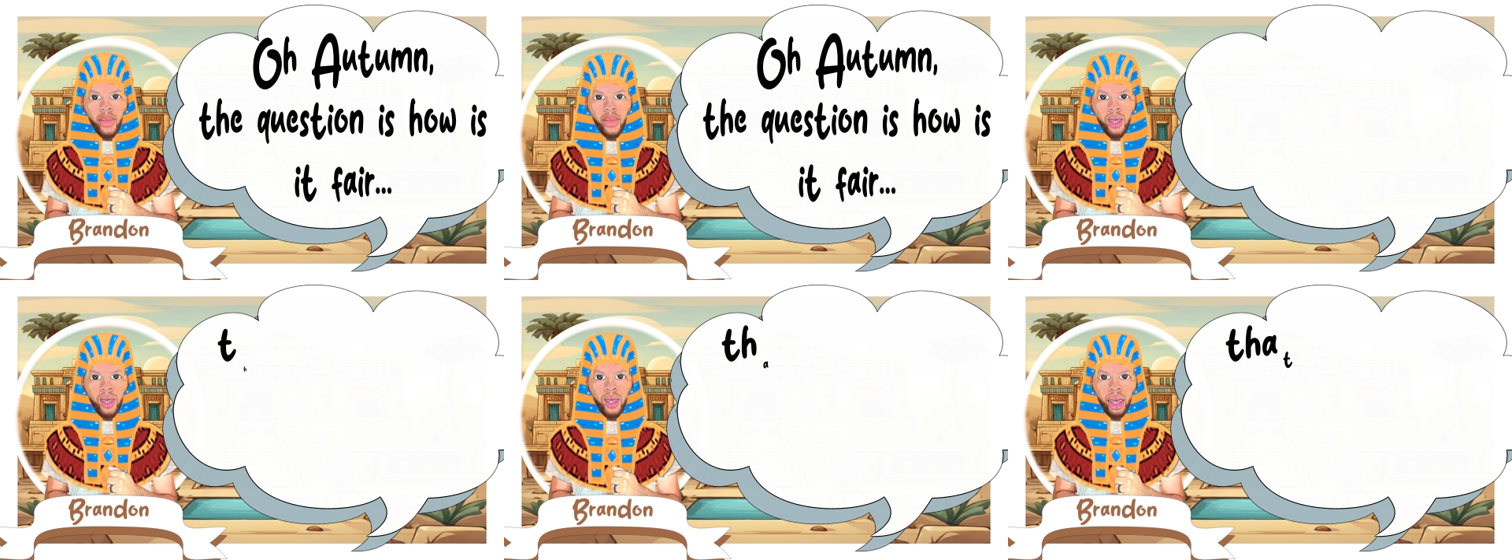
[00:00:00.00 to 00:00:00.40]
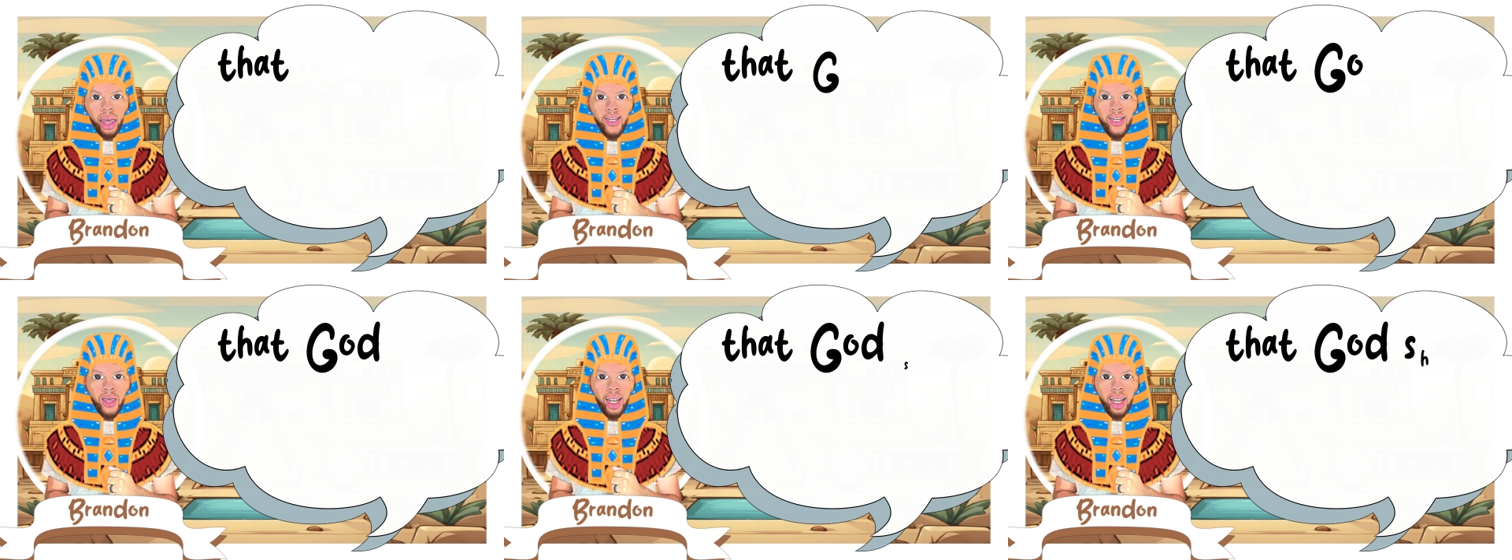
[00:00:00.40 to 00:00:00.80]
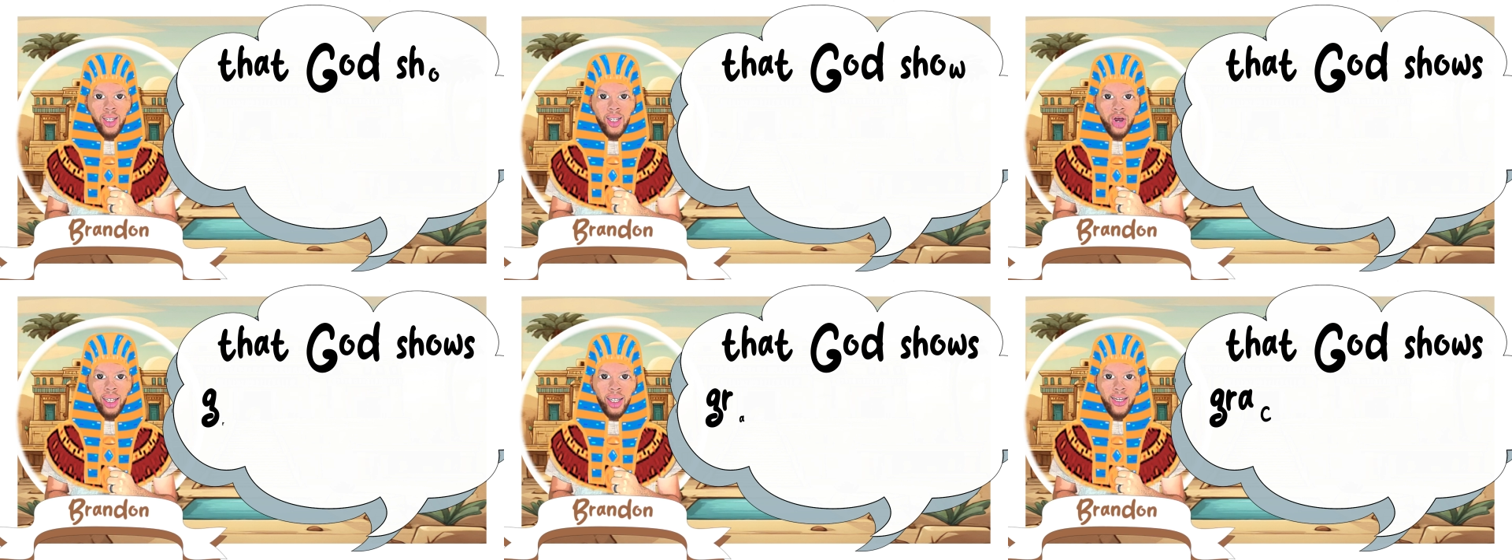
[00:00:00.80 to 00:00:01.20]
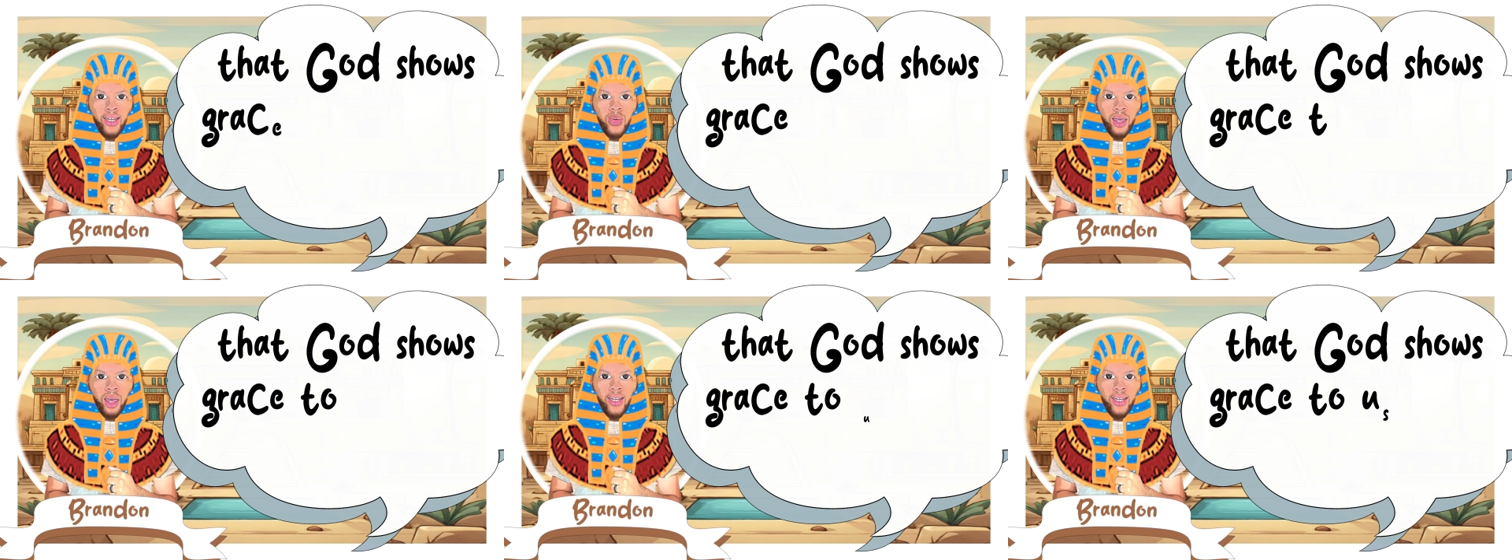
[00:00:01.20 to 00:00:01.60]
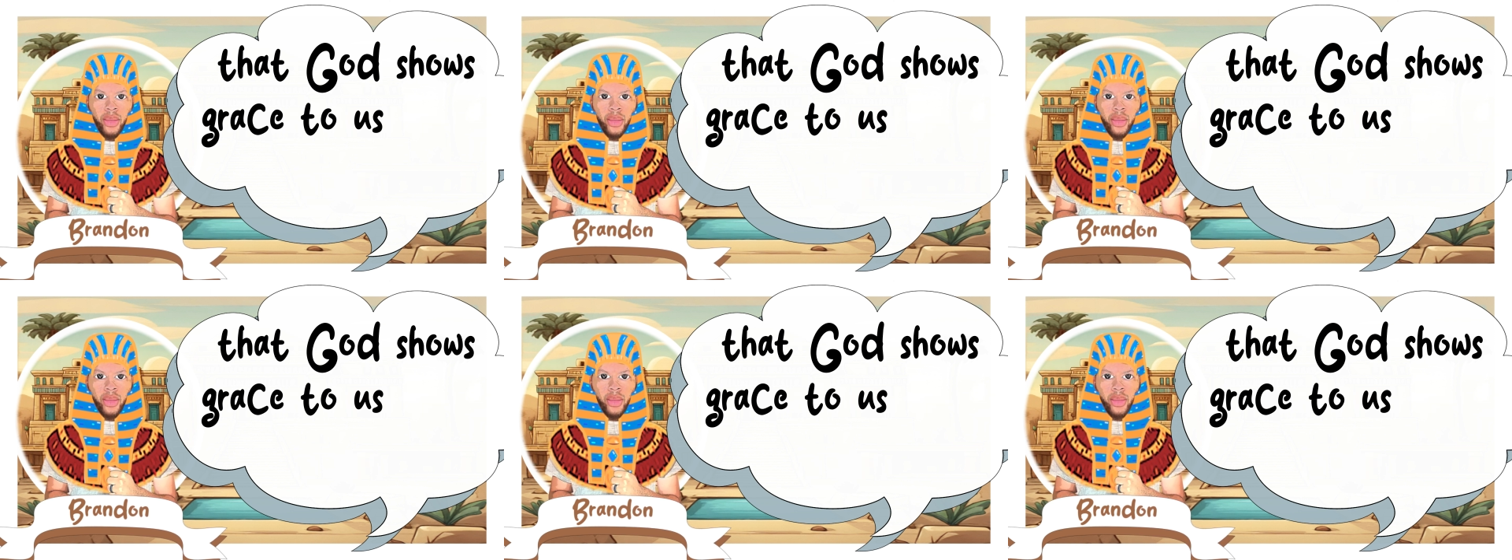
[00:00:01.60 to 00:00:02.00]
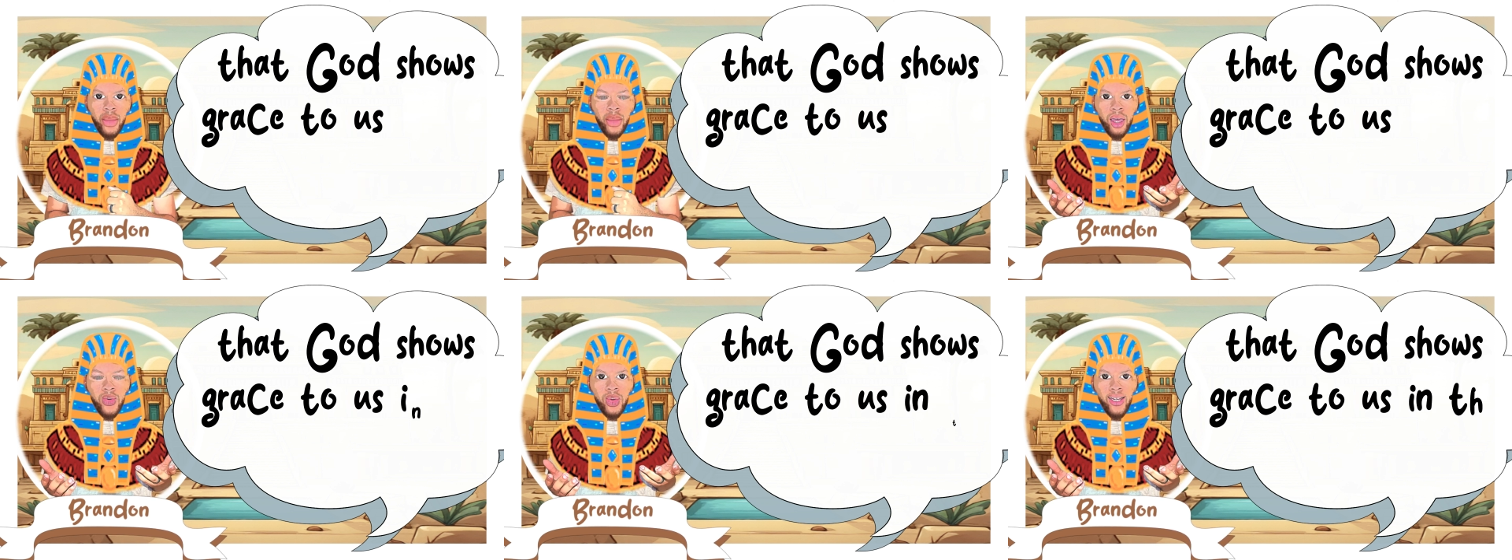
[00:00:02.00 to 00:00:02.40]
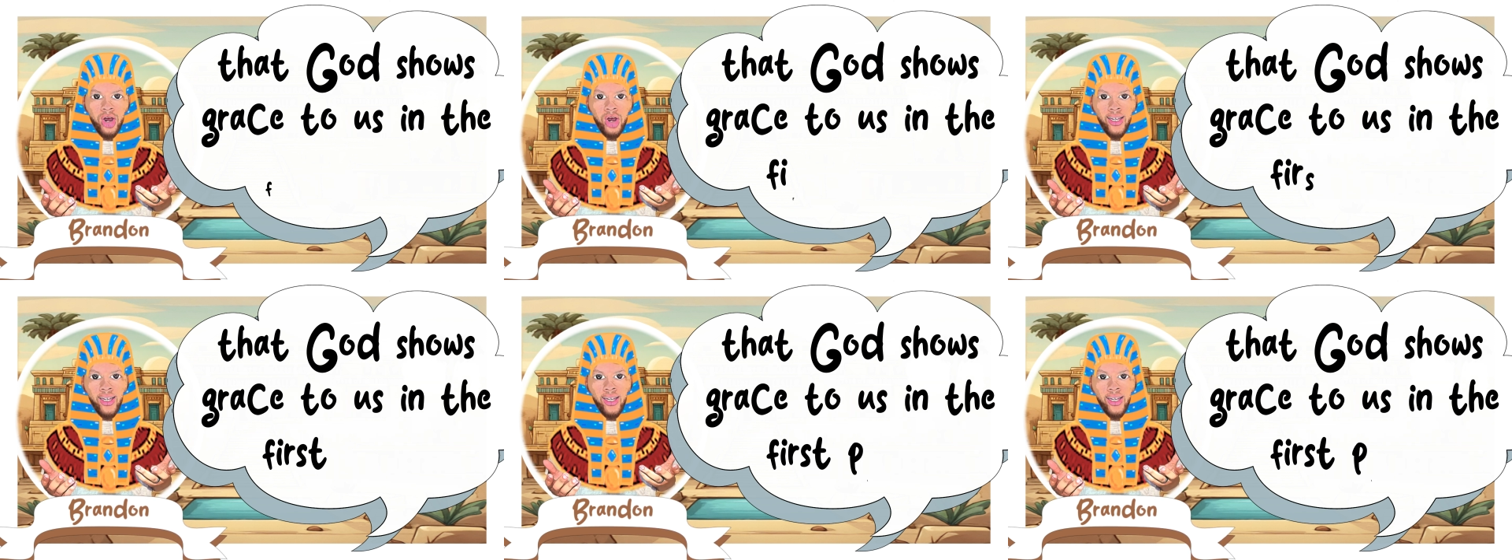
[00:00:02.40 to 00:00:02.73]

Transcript: that God shows grace to us in the first